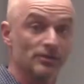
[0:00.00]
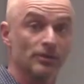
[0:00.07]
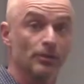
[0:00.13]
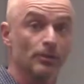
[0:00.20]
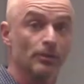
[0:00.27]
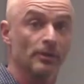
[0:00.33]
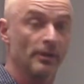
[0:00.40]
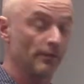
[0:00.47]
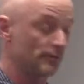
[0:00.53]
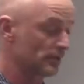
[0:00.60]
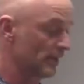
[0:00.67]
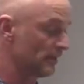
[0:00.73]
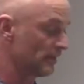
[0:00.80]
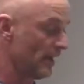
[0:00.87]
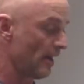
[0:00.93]
new if
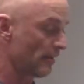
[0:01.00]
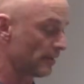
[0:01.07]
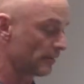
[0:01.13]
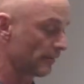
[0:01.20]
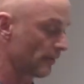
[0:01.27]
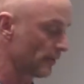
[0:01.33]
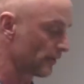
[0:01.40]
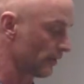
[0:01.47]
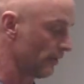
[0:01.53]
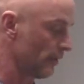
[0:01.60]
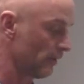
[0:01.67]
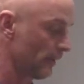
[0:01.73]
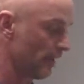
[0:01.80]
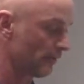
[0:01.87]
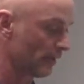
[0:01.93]
sent out as far as
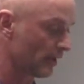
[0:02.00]
elongate